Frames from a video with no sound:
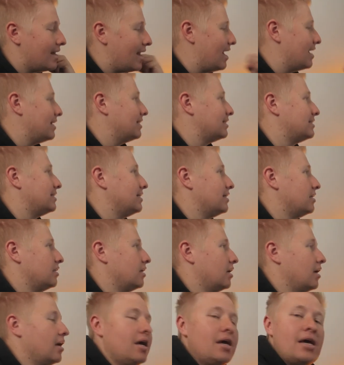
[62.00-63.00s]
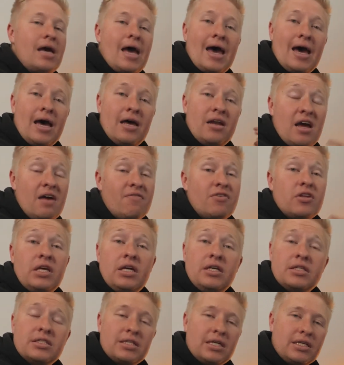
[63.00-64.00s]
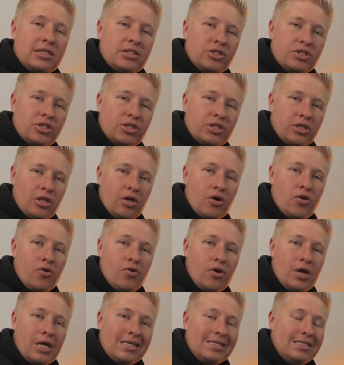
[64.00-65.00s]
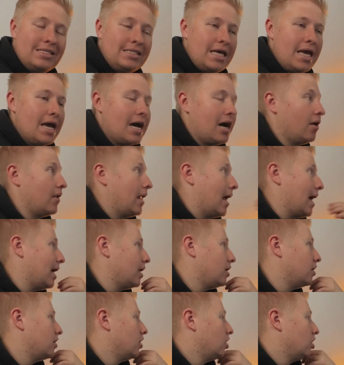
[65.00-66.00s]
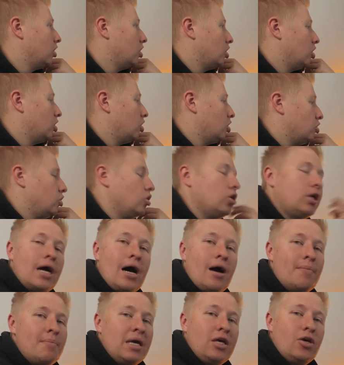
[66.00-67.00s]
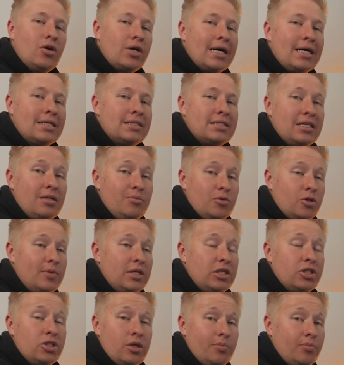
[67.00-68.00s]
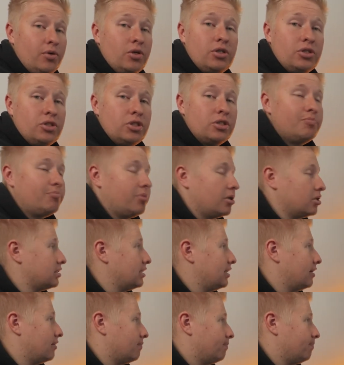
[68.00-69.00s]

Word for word: editing and everything is starting to slow down and you can't make your cuts anymore because your computer's just bogged down.